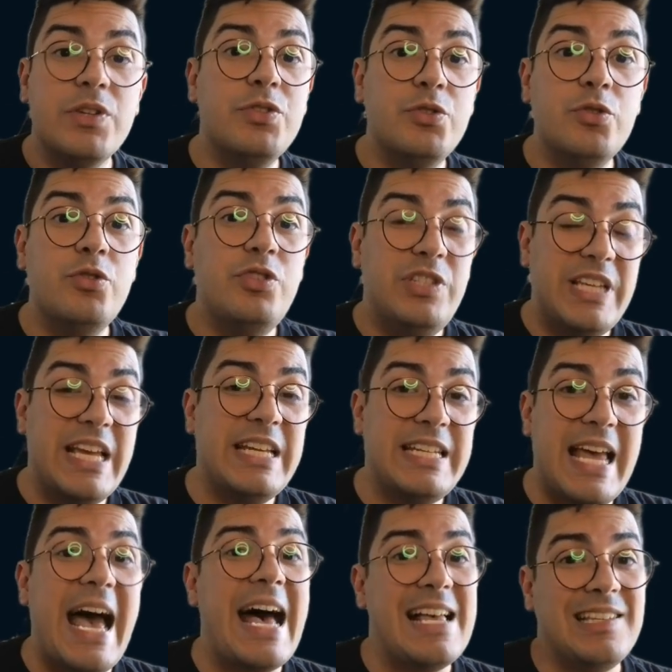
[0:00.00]
to send
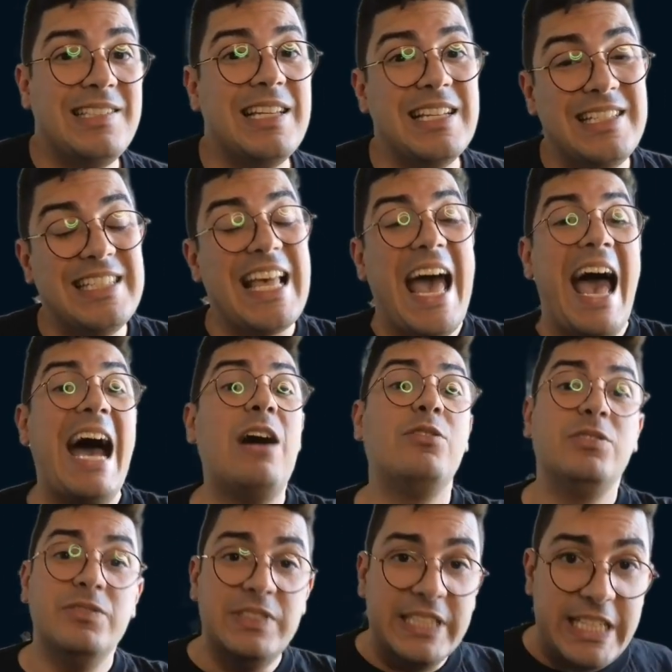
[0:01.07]
assets out
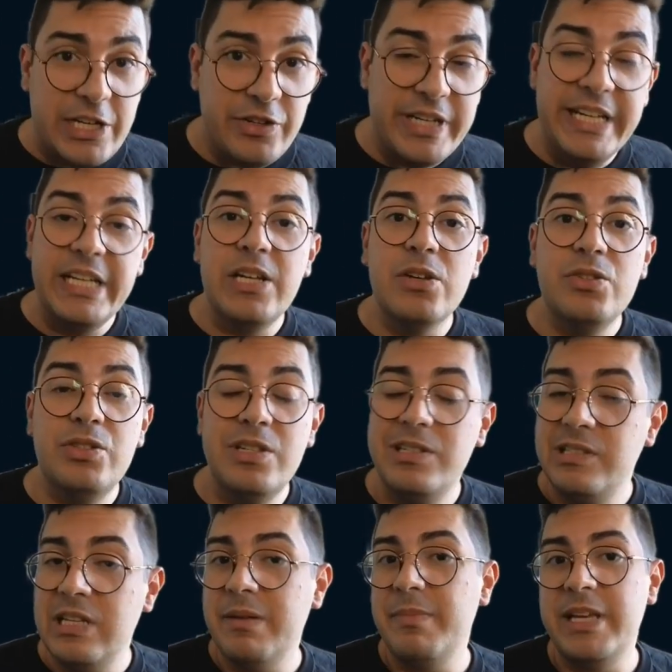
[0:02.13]
of the near
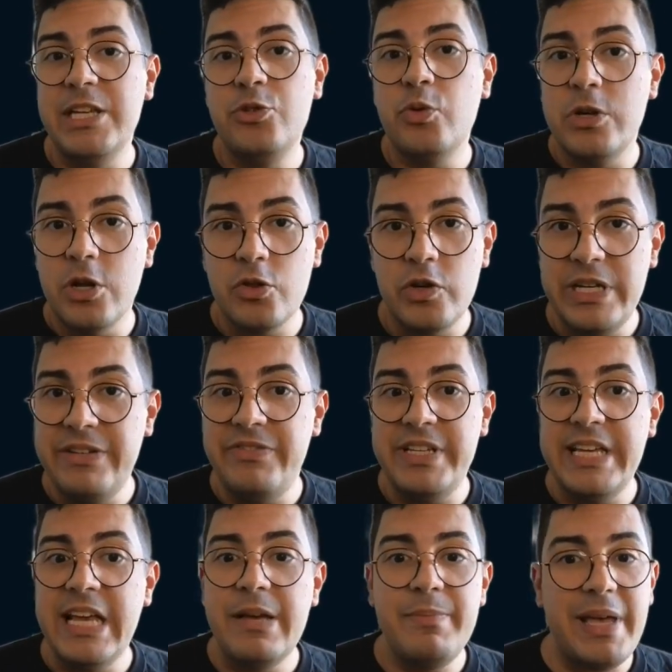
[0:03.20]
ecosystem into another
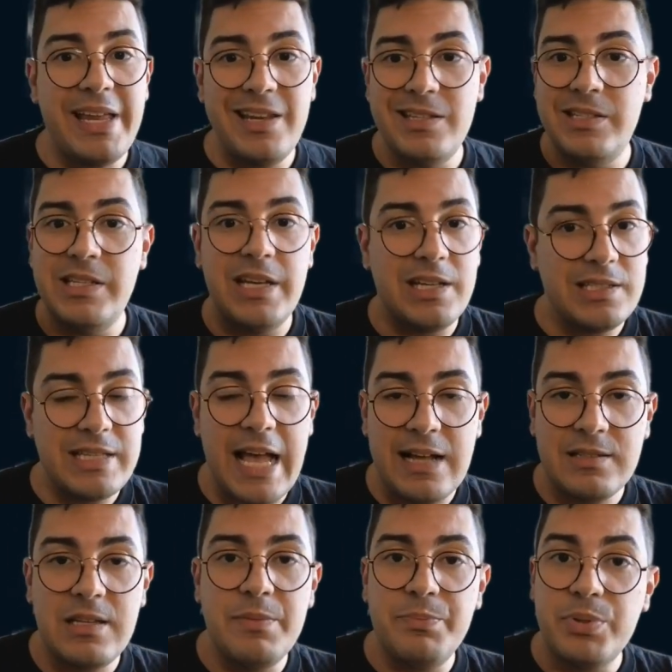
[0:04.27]
EVM, it is the exact
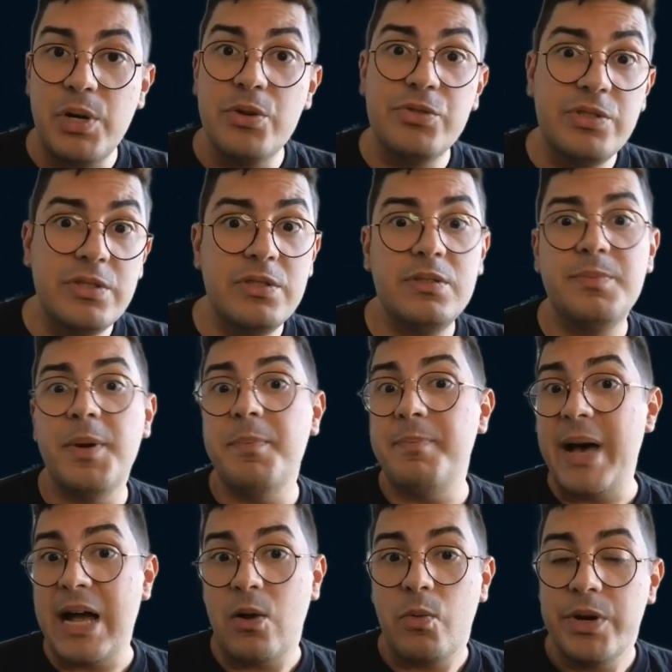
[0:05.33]
same process, but
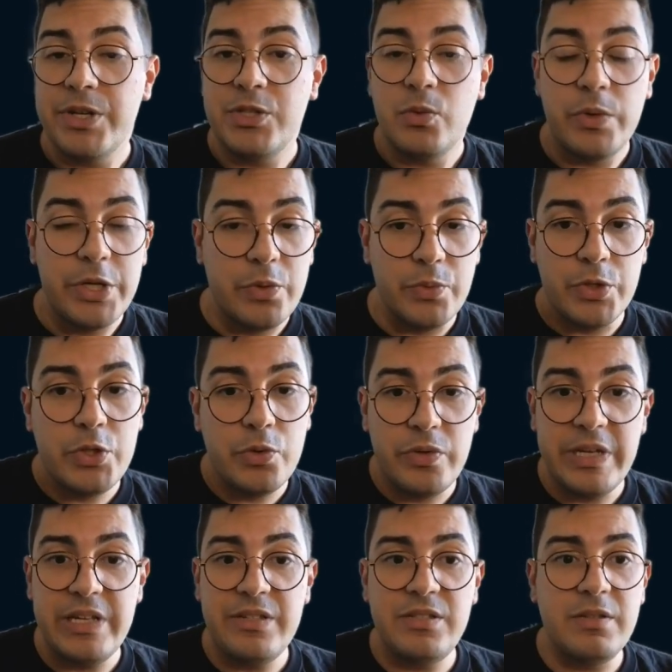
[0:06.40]
backwards. So what you would do
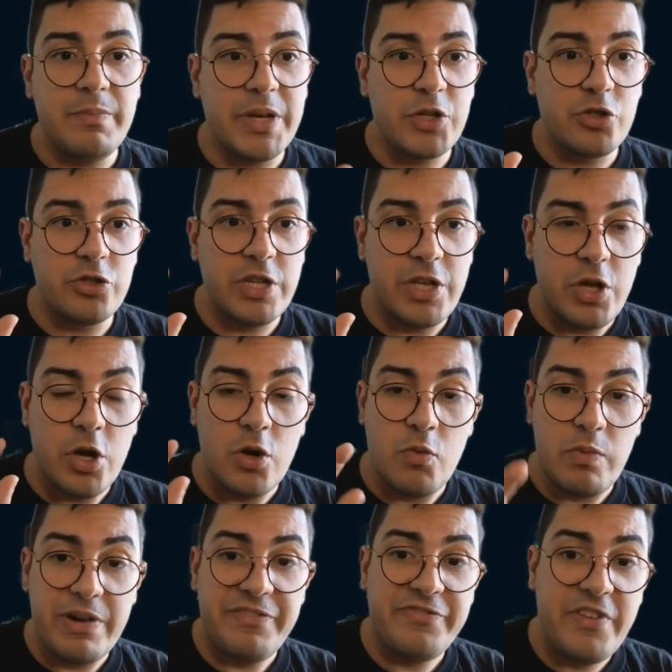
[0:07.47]
is make sure that you go to
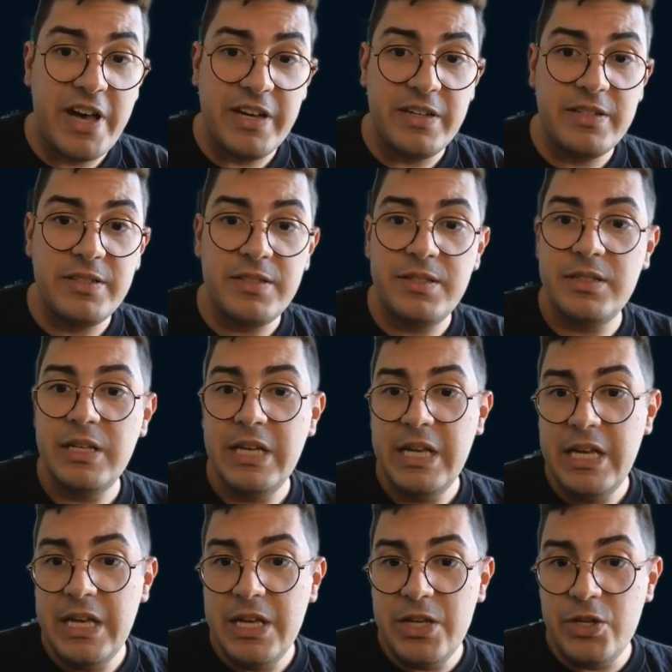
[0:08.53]
Ref.Finance,
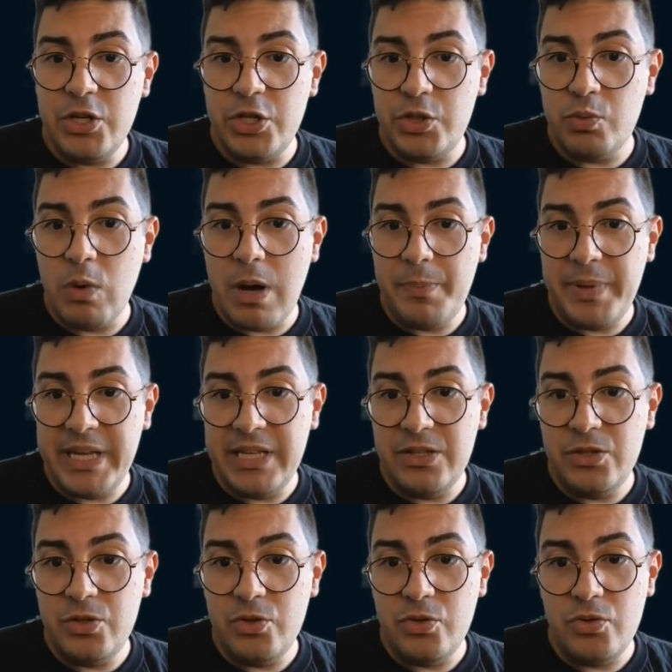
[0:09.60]
you swap
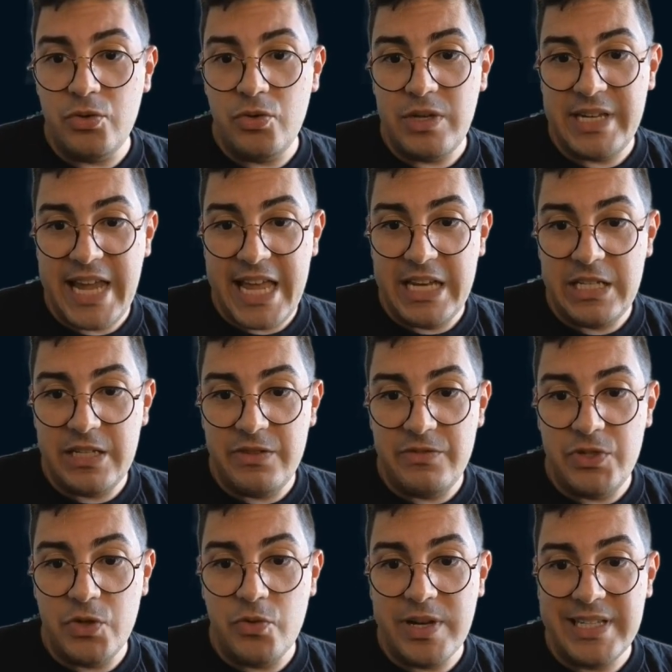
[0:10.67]
into native
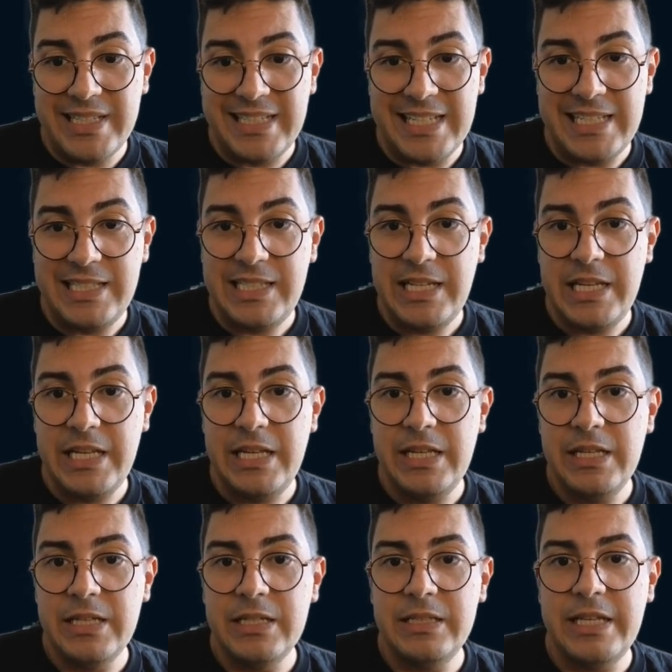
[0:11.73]

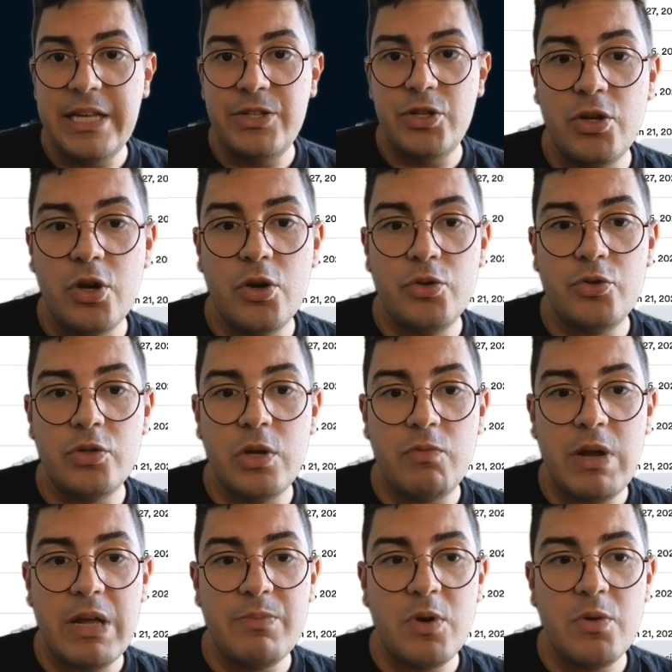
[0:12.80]
USDC, then you to the
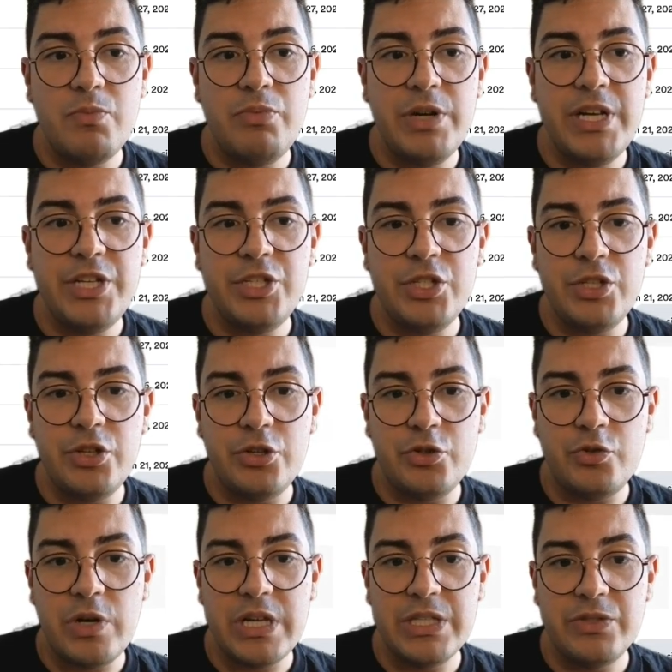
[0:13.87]
Rainbow Bridge, you
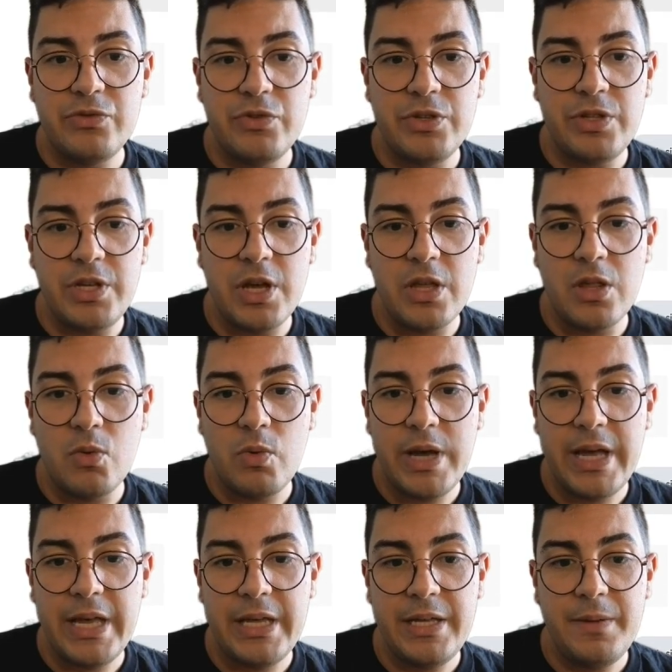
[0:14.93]
transfer the other
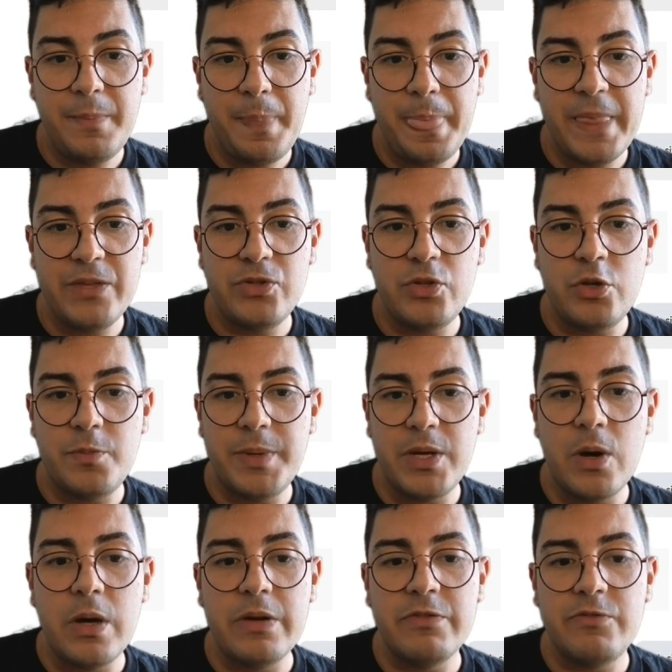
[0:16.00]
way. So you'd be
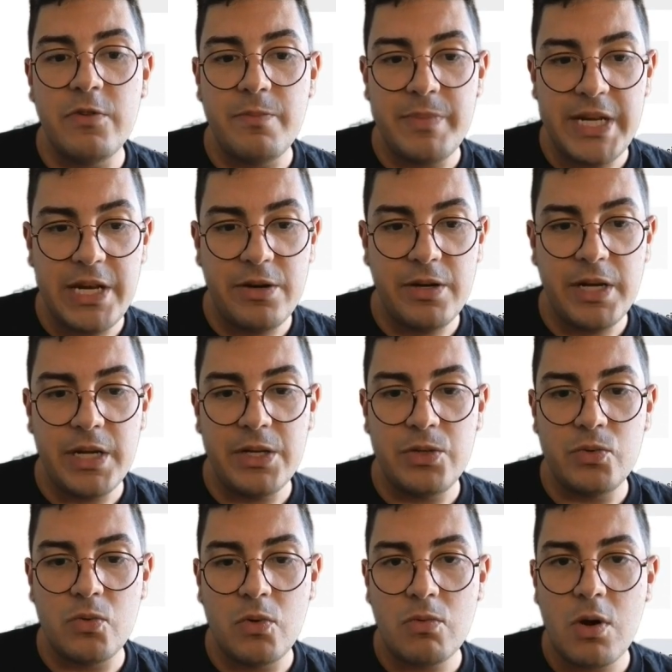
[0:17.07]
going from near
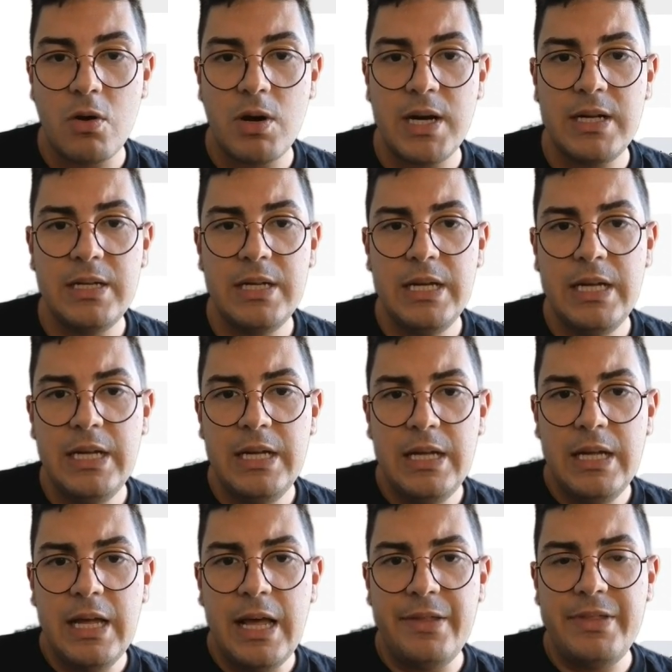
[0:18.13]
into Aurora.
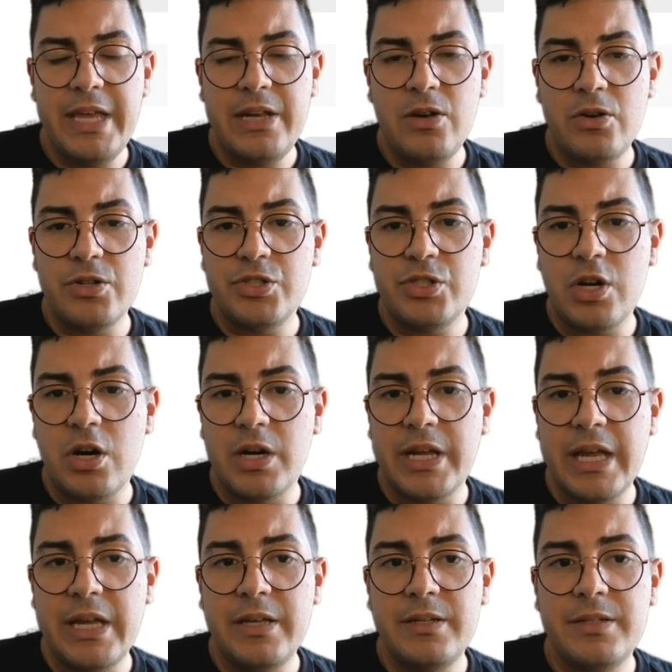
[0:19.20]
And then on
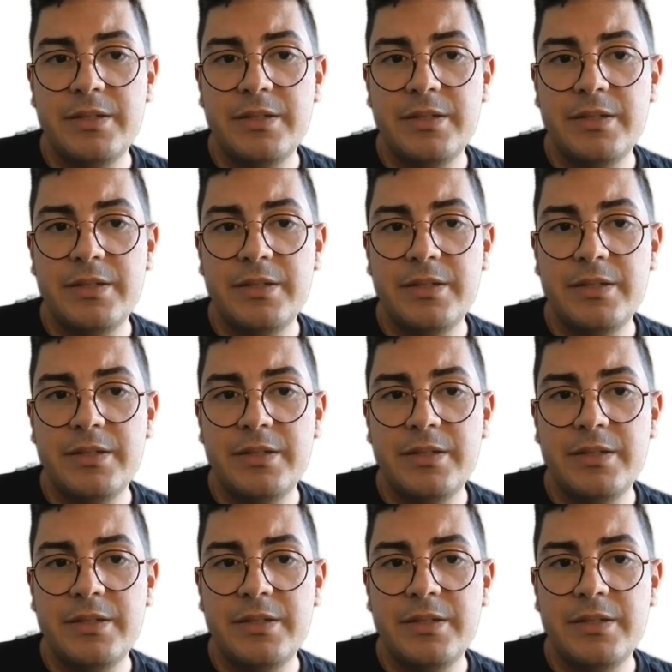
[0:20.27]
Stargate,